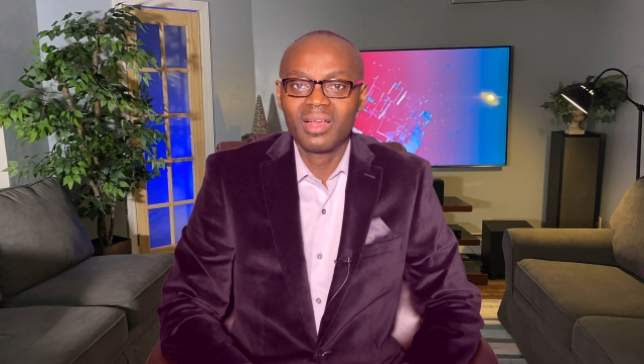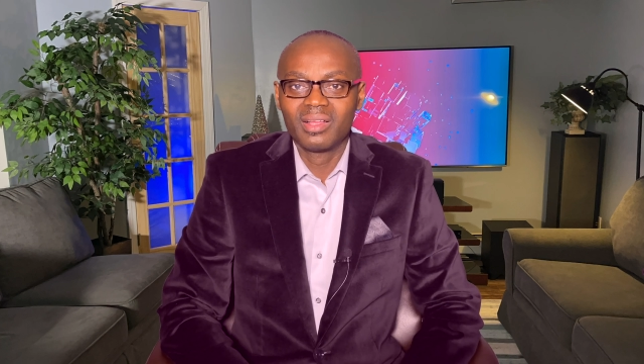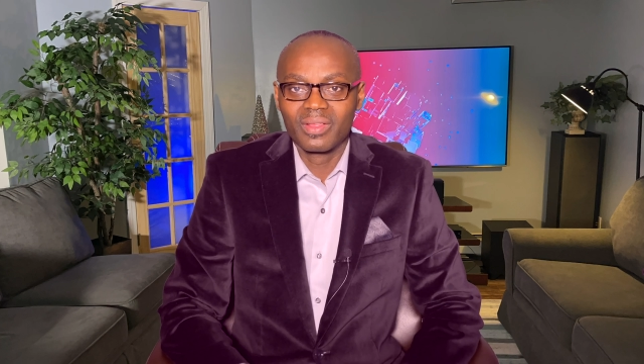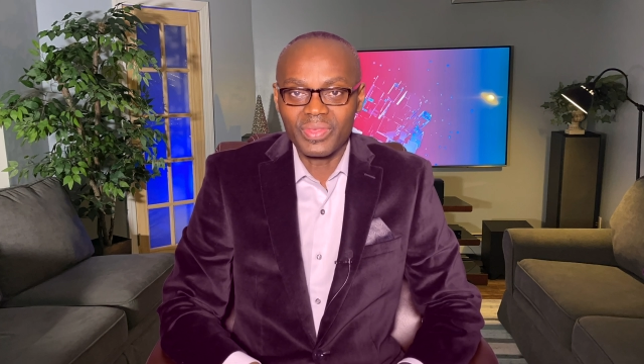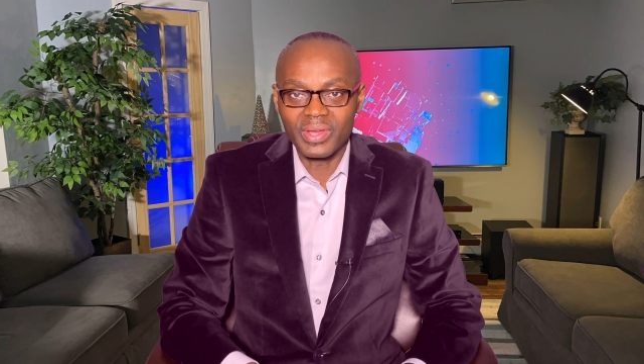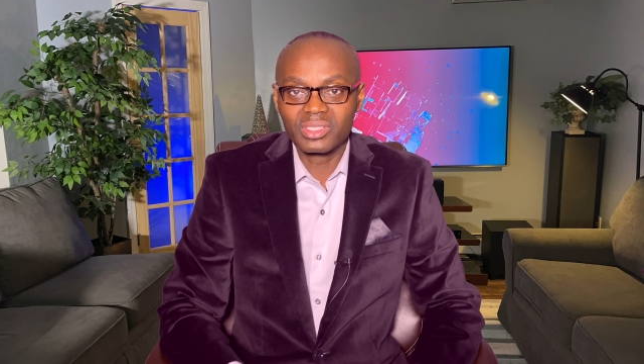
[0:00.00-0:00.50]

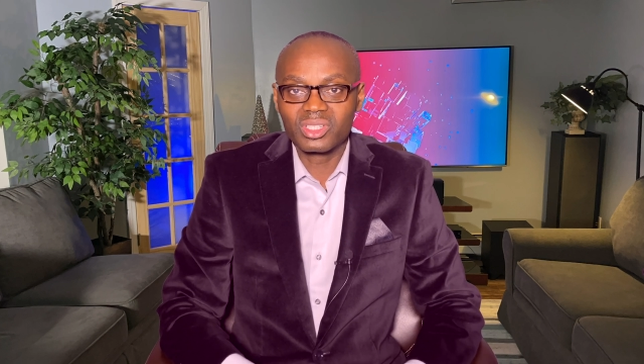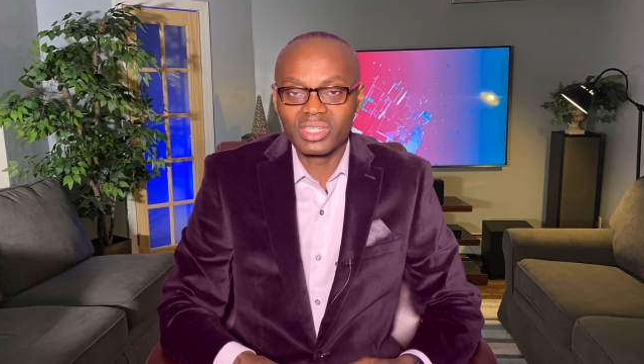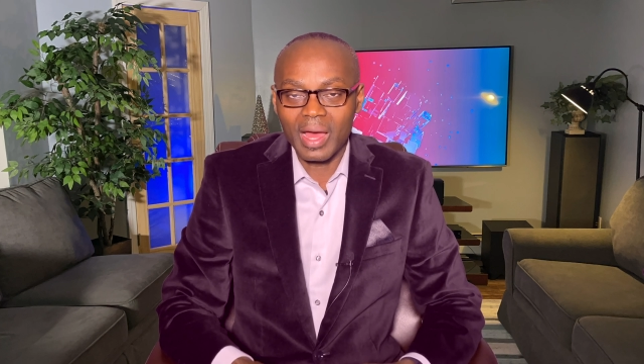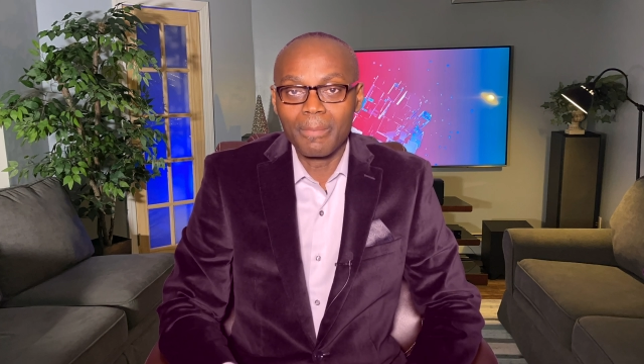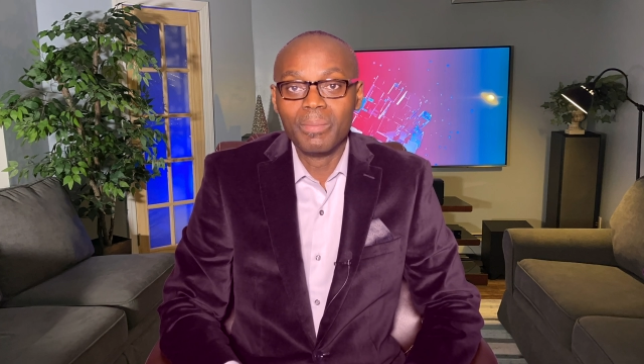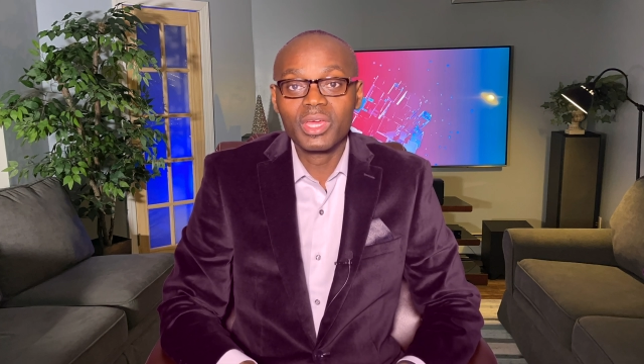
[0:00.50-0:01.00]
things
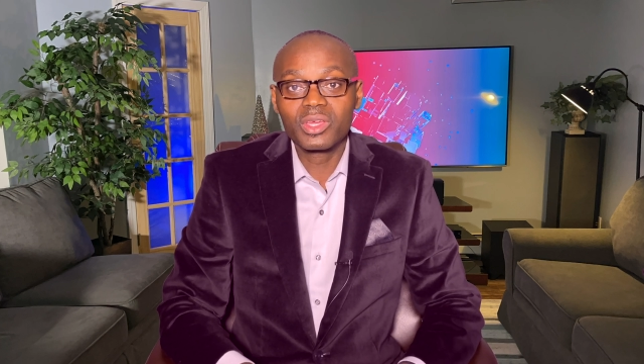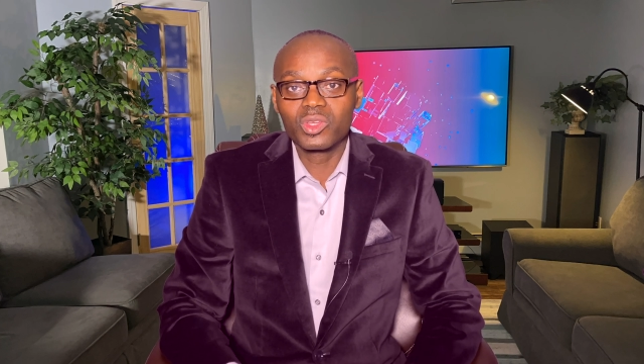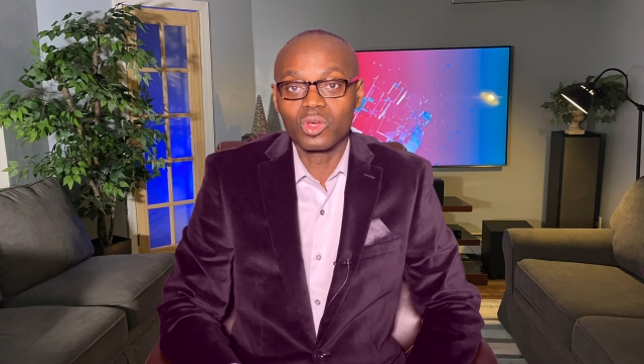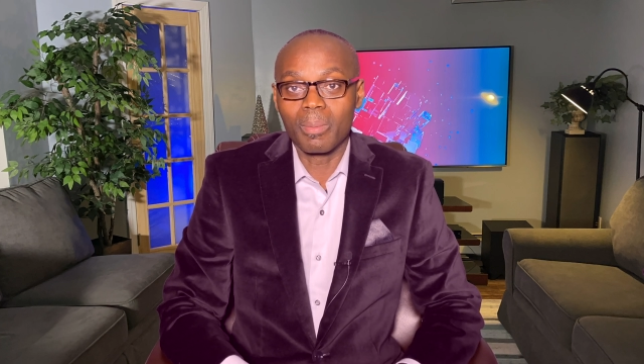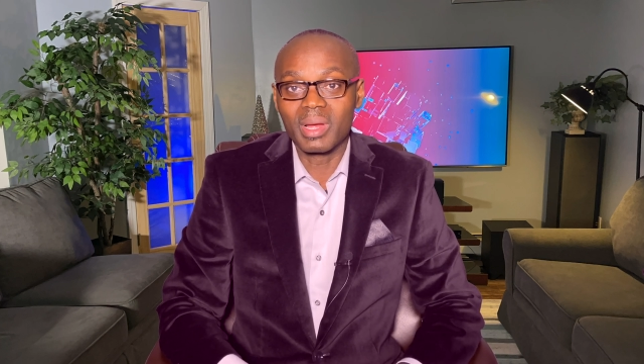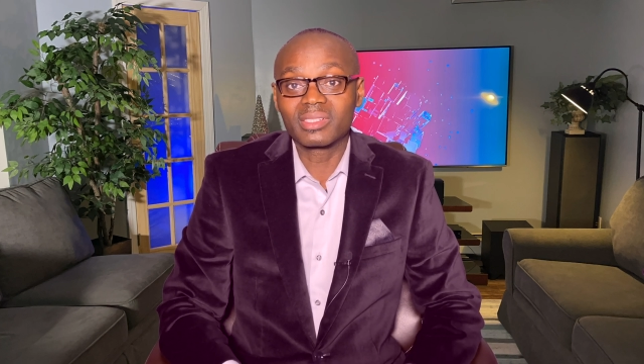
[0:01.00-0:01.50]
that make
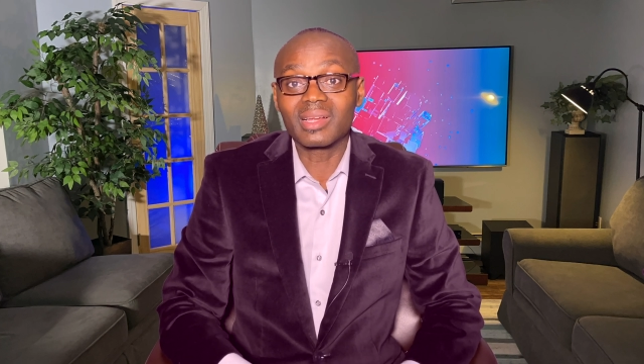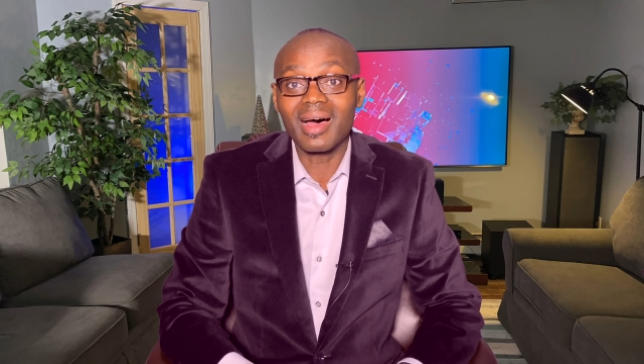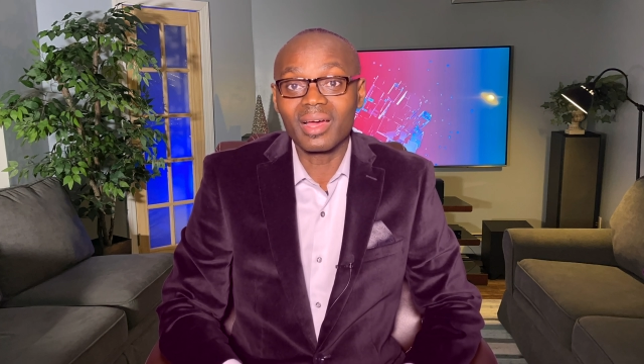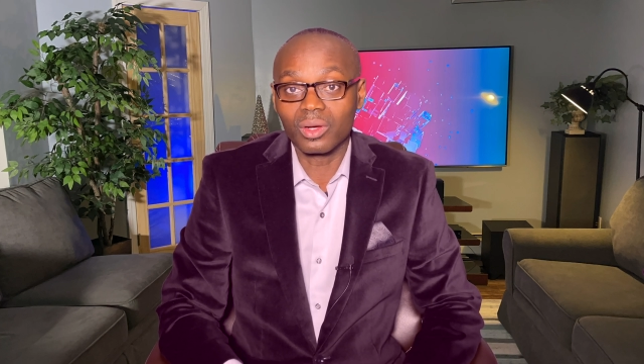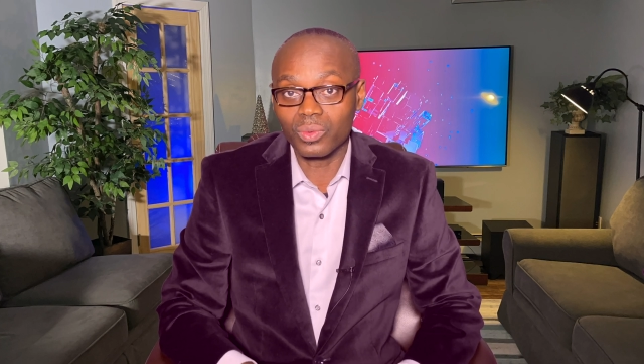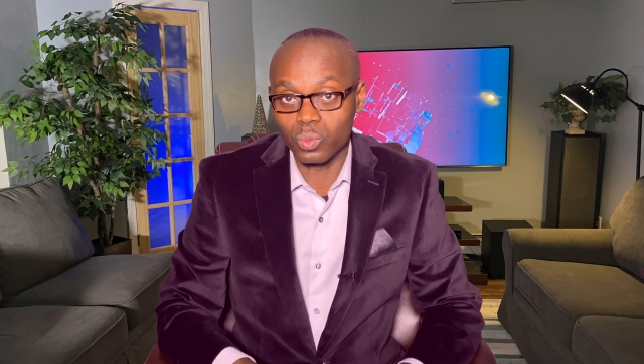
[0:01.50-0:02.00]
your mental
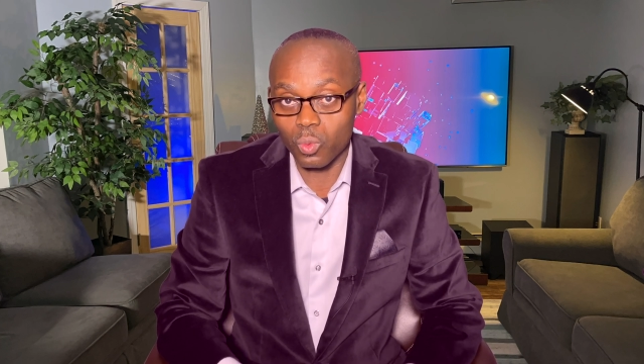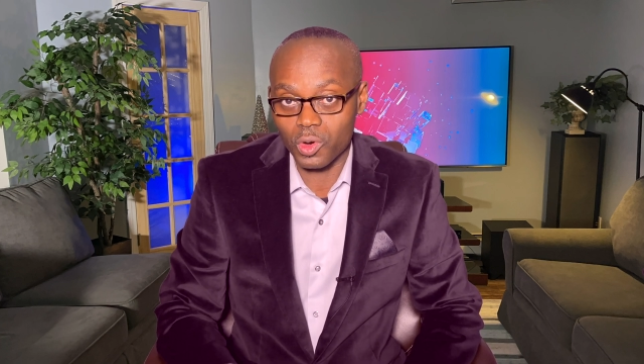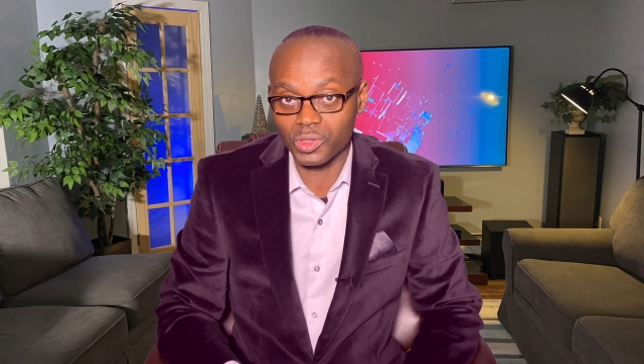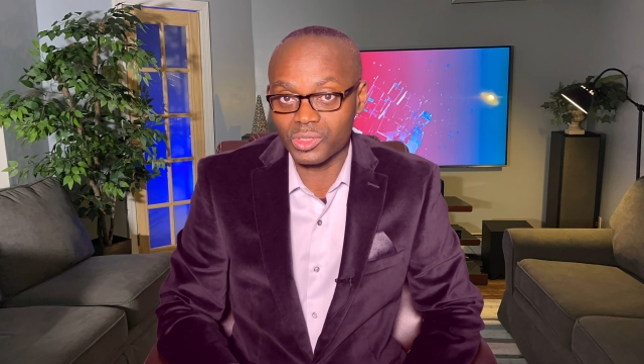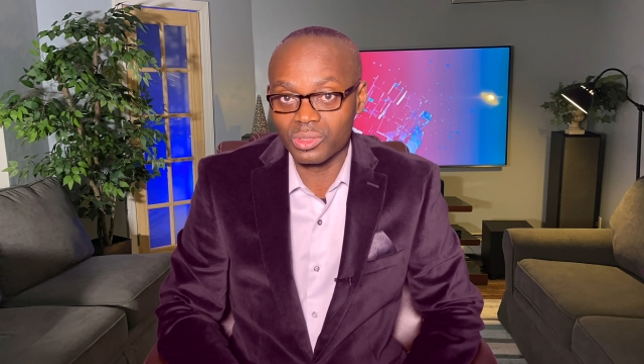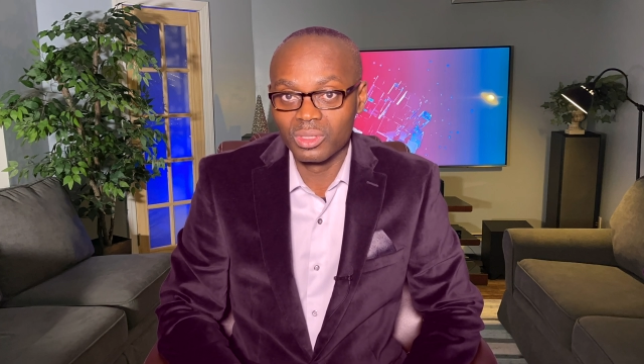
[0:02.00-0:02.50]
health
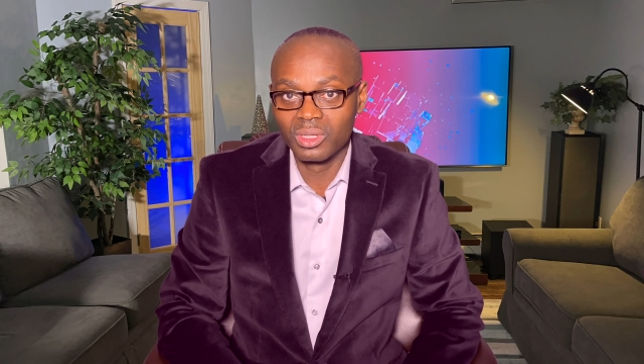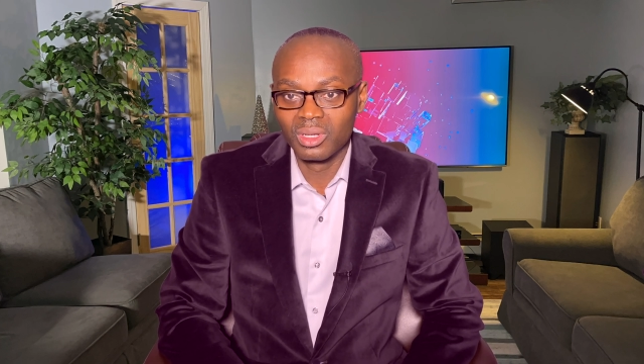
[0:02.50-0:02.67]
worse.